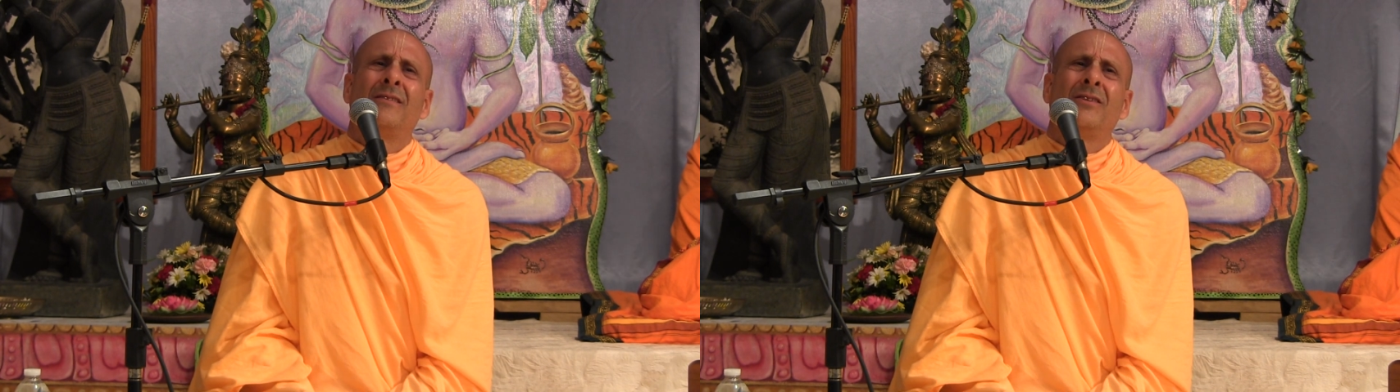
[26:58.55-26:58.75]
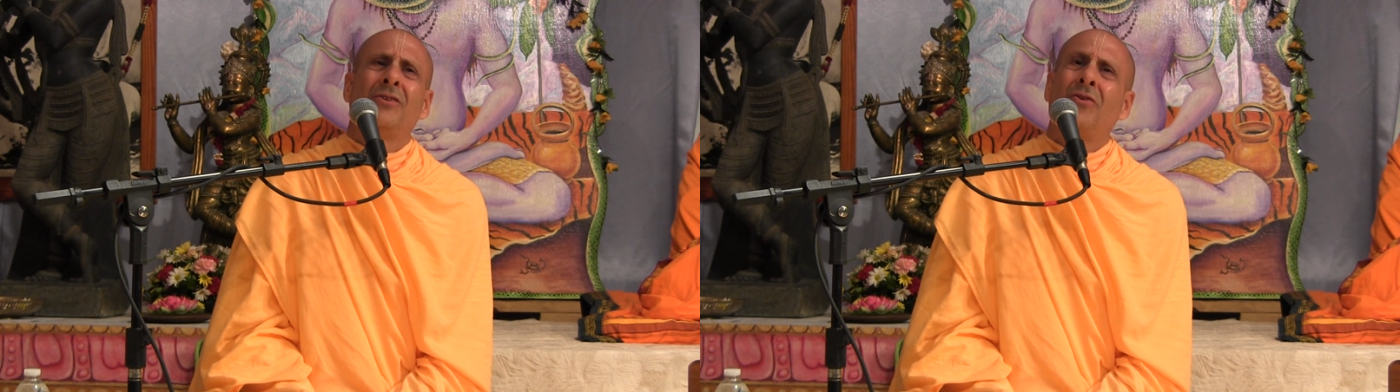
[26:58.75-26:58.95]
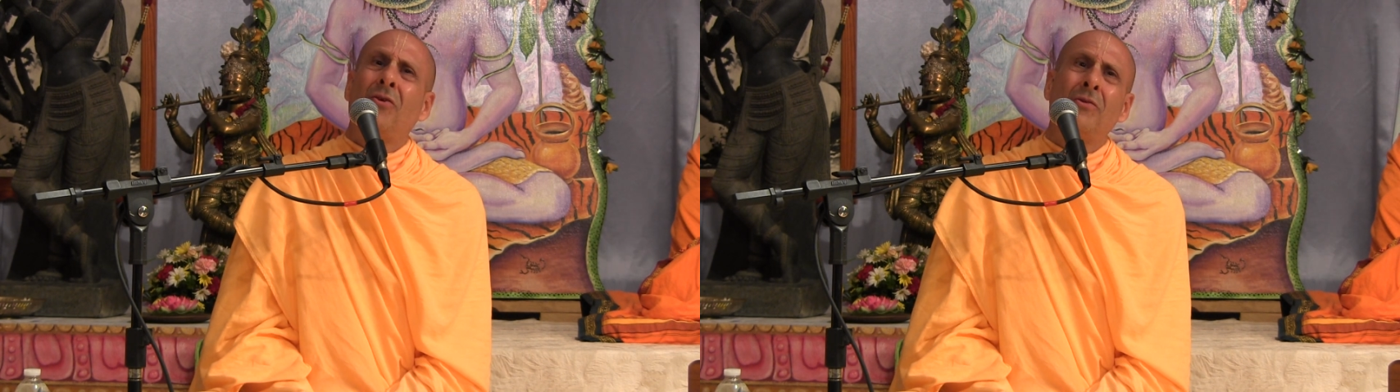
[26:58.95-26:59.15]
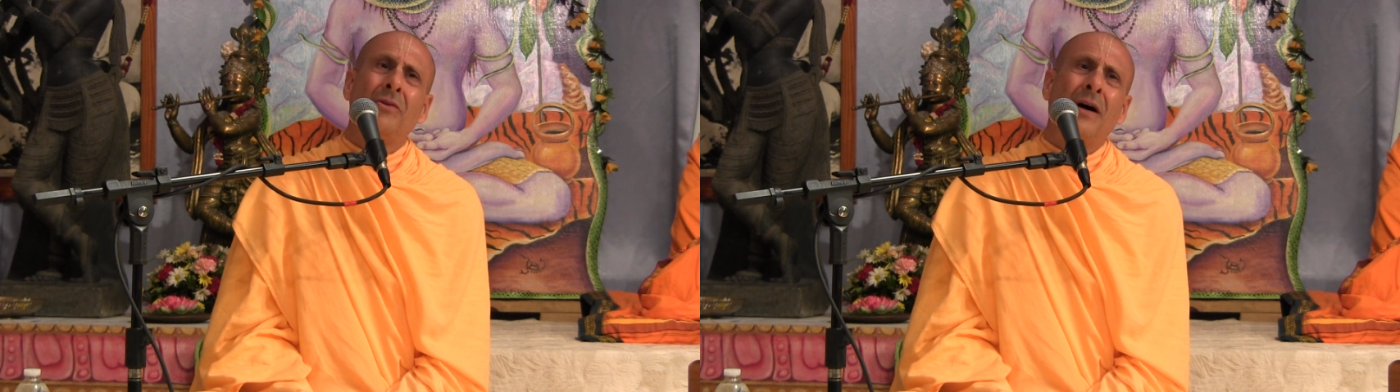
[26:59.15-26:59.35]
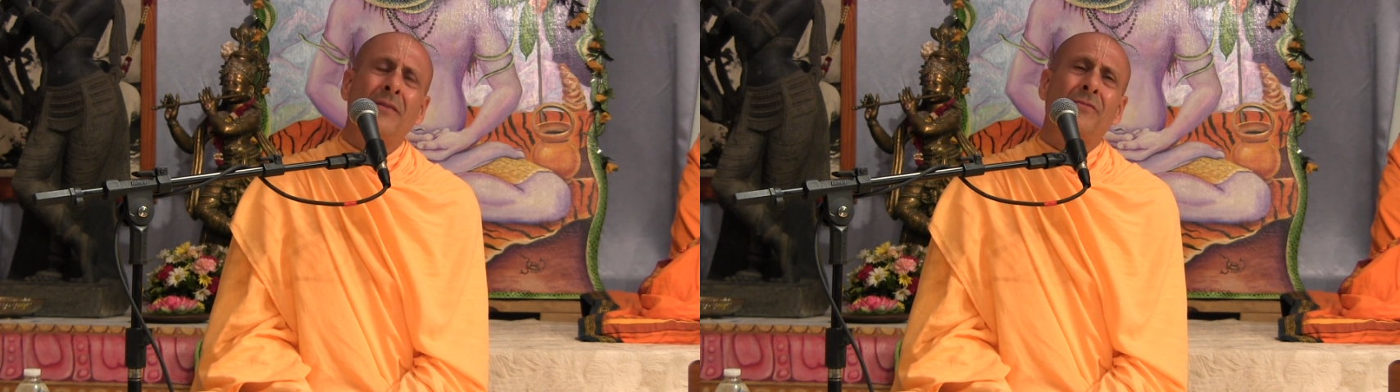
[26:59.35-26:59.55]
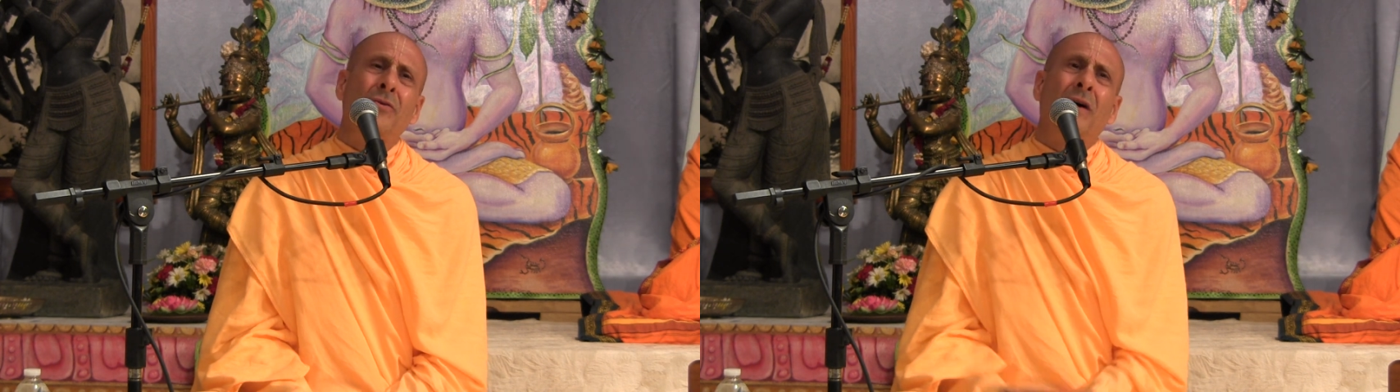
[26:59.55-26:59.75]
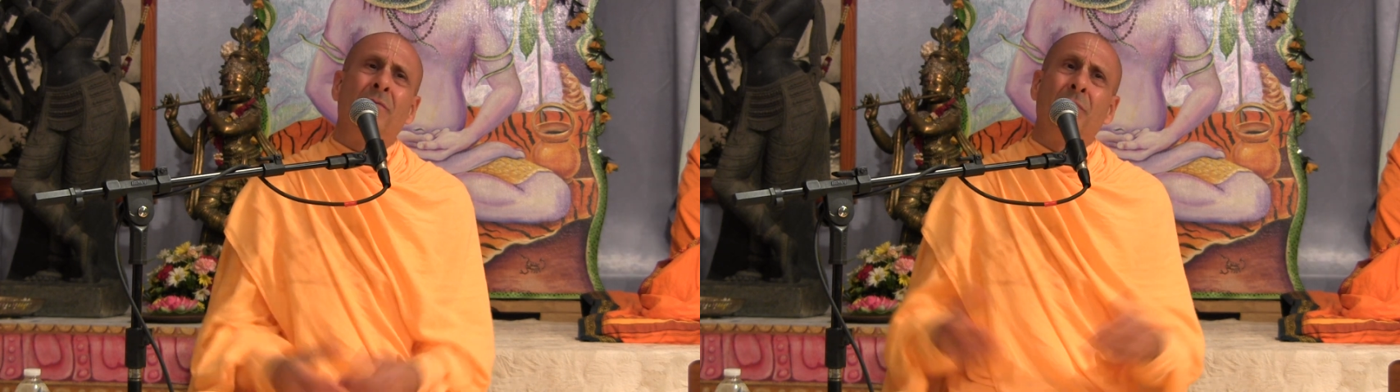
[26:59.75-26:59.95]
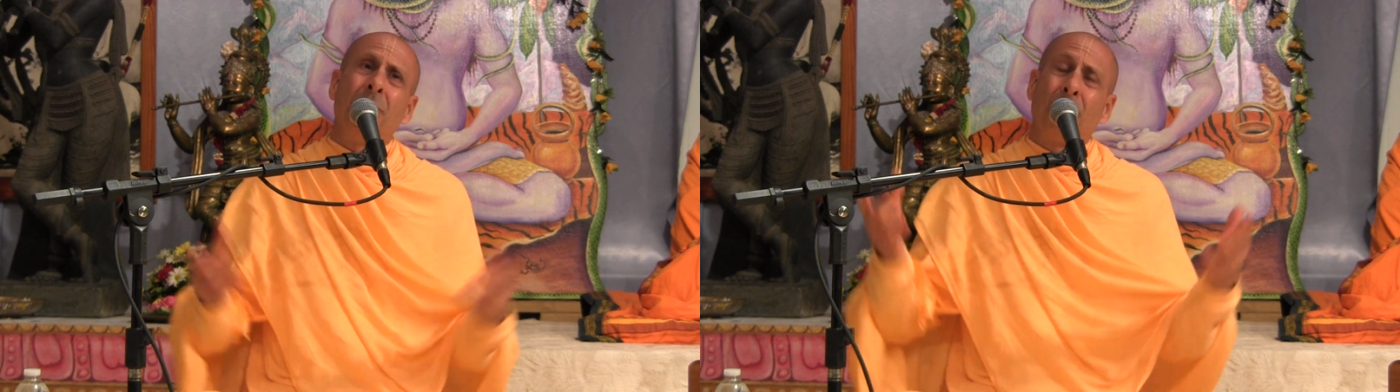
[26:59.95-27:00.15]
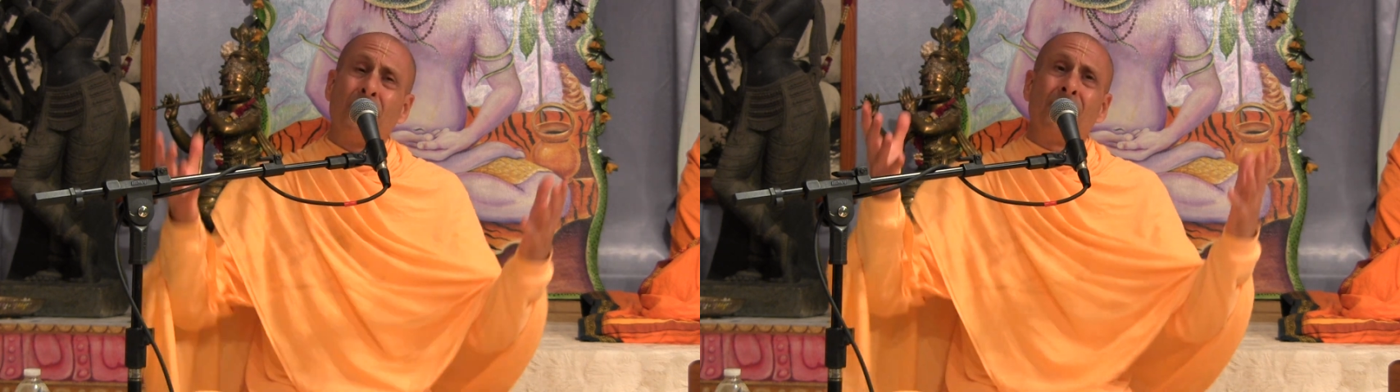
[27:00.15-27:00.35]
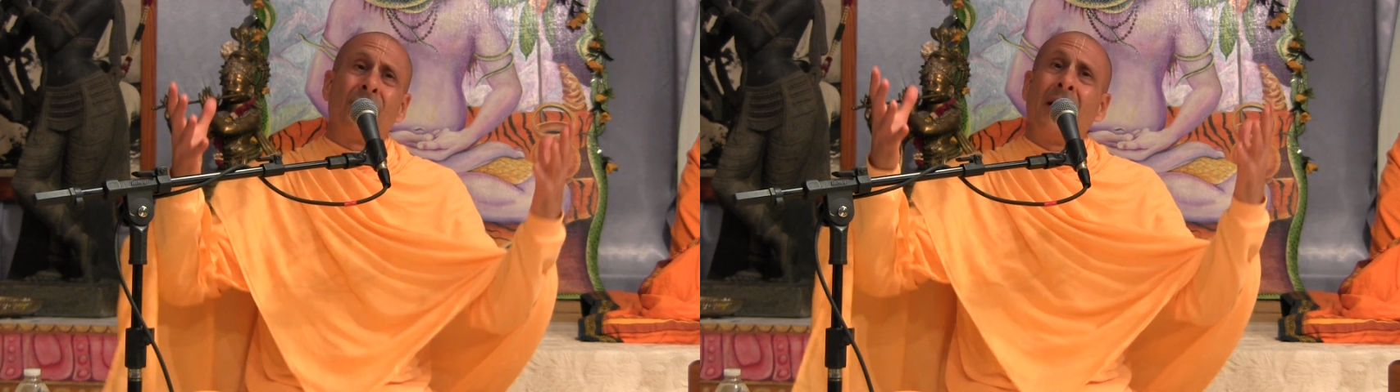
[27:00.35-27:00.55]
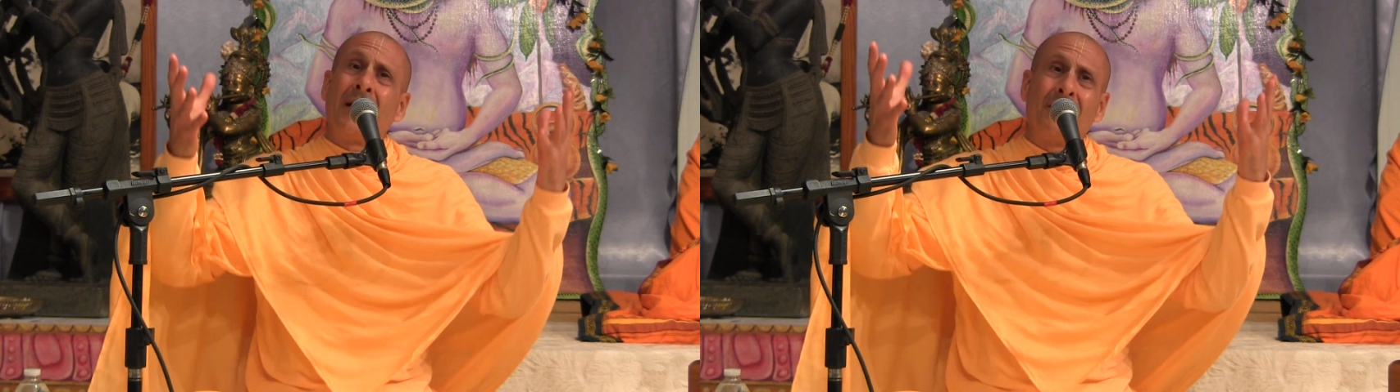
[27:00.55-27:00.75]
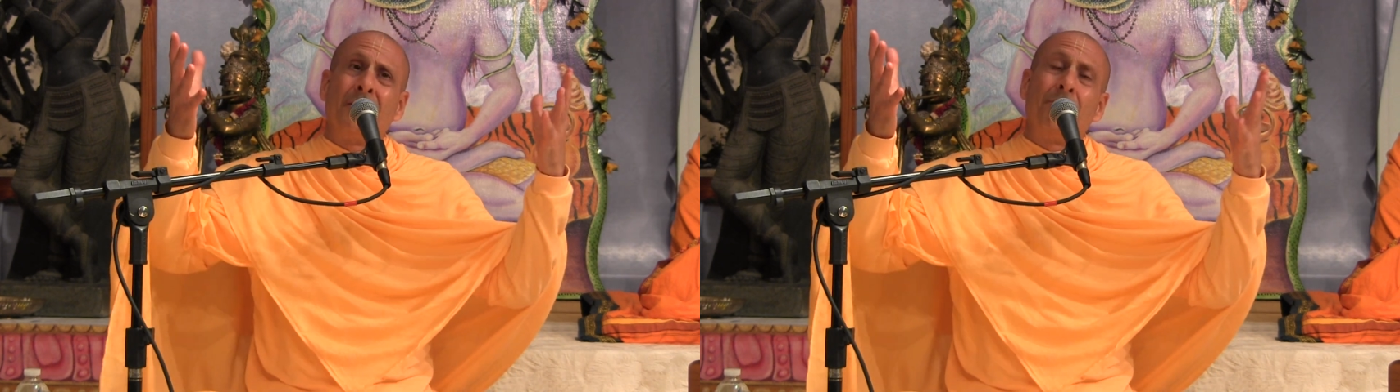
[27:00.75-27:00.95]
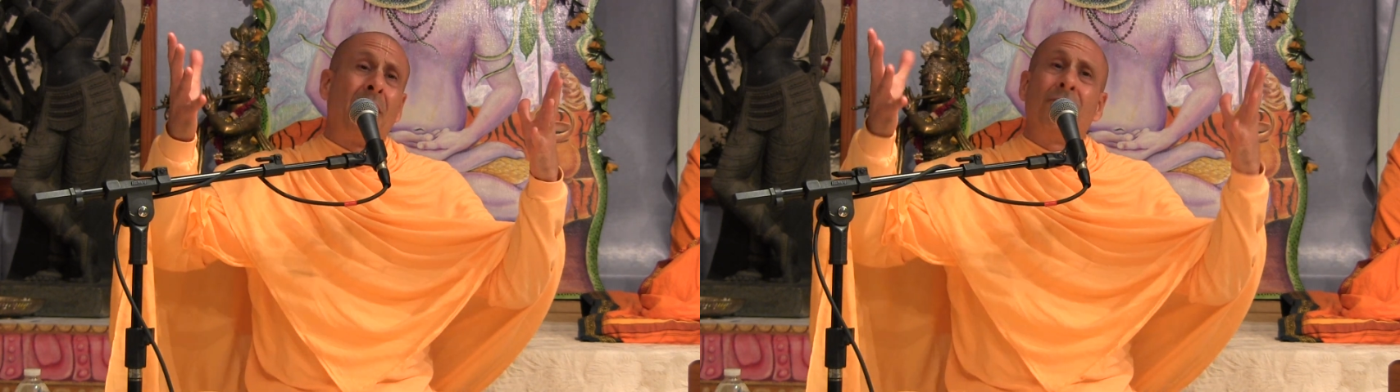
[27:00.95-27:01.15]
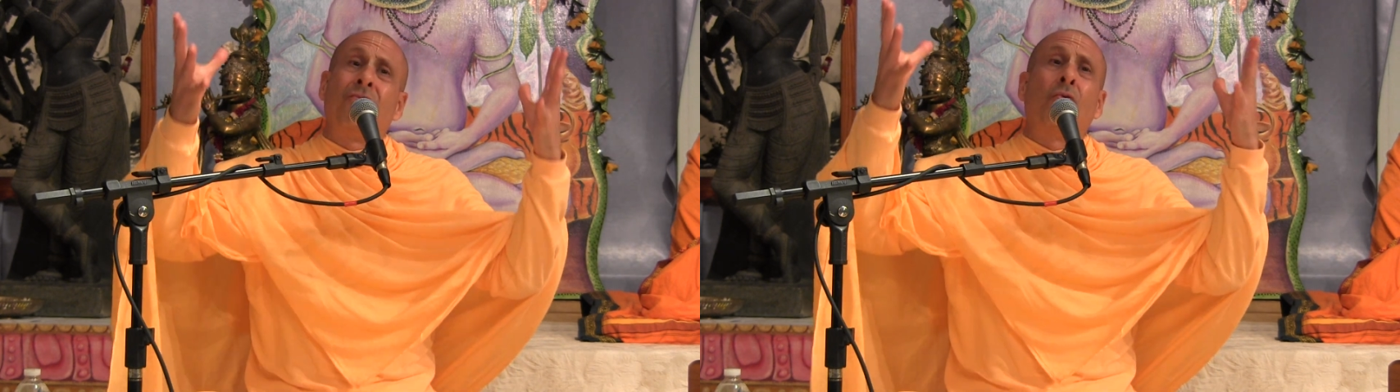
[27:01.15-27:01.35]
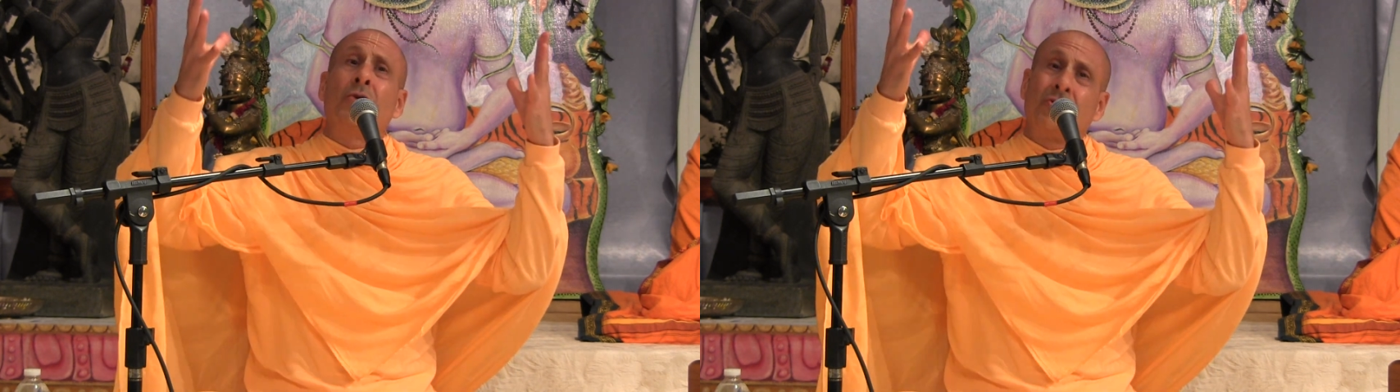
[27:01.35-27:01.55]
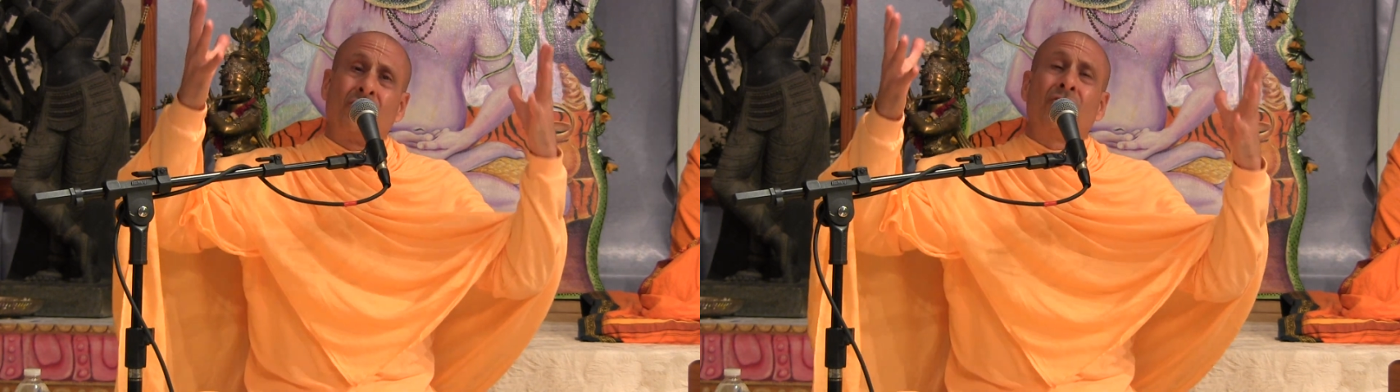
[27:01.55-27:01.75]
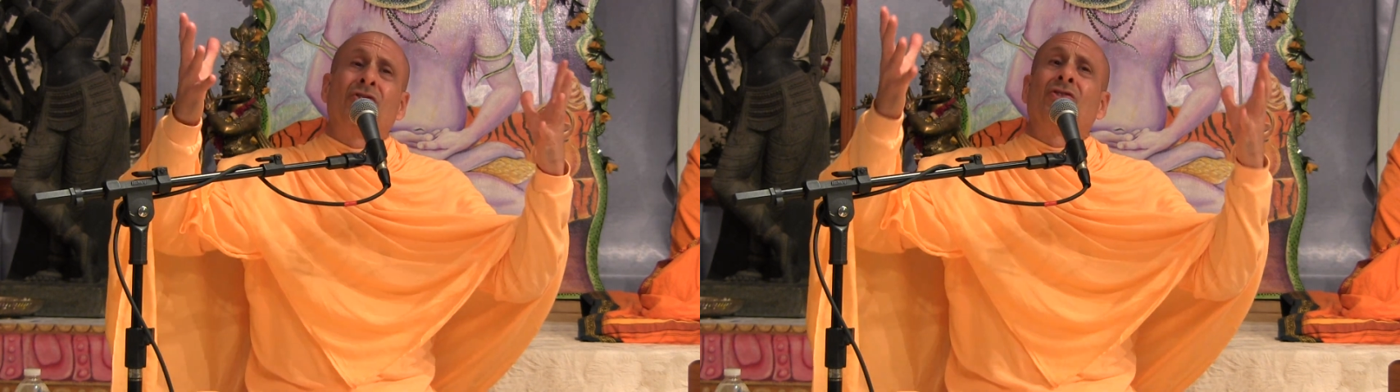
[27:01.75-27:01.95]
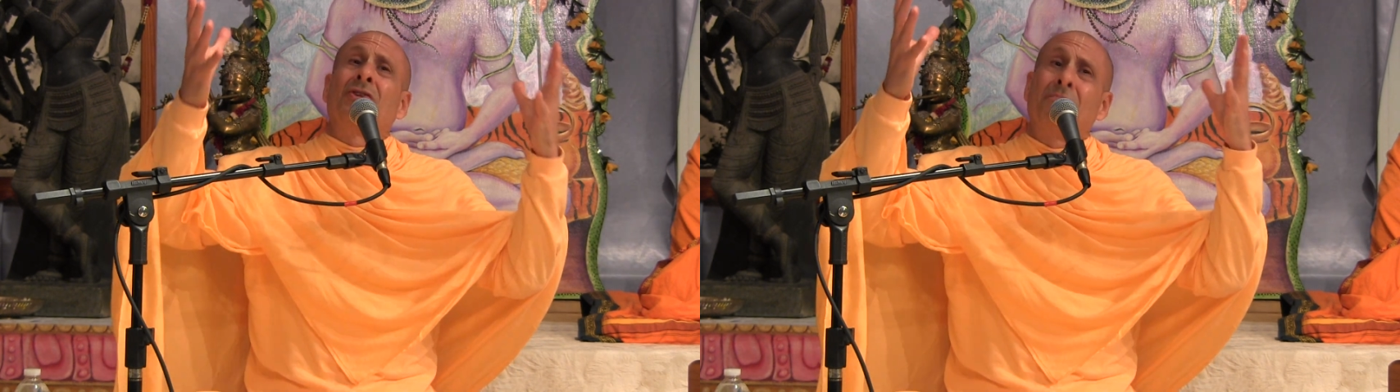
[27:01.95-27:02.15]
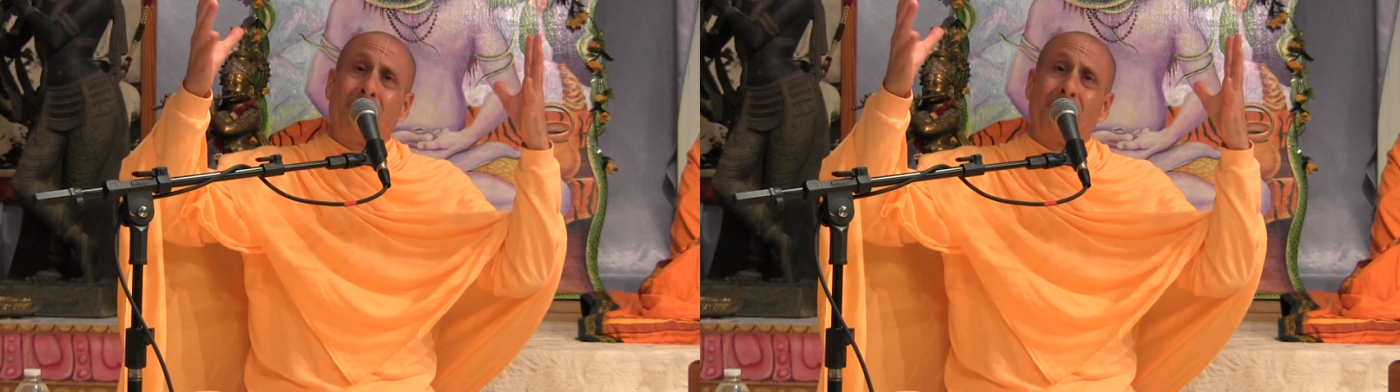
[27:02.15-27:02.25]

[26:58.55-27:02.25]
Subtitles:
Your whole life you have been protected by fortresses and